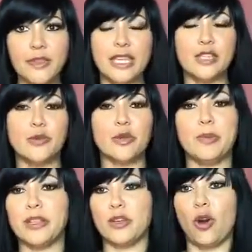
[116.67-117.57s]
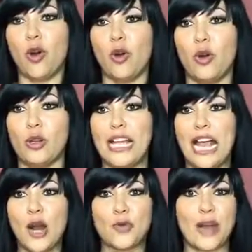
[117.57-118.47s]
in the group and they're all
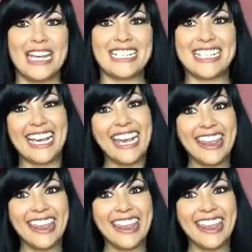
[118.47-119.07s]
right